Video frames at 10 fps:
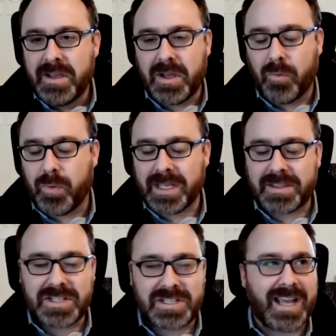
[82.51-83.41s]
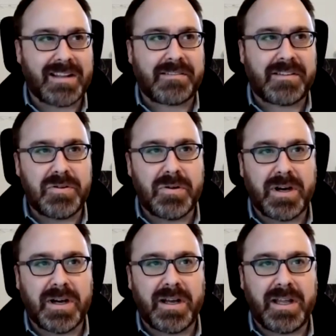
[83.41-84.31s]
we get the chance to
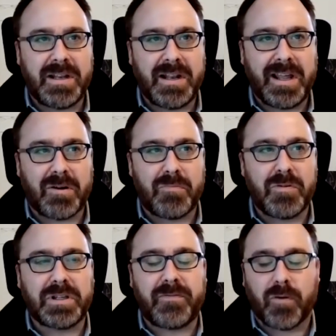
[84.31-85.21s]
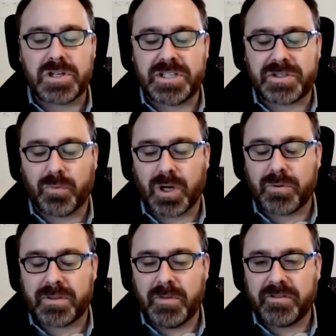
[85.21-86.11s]
and are really fortunate to work
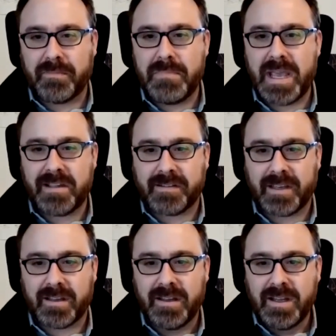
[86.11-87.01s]
with the most amazing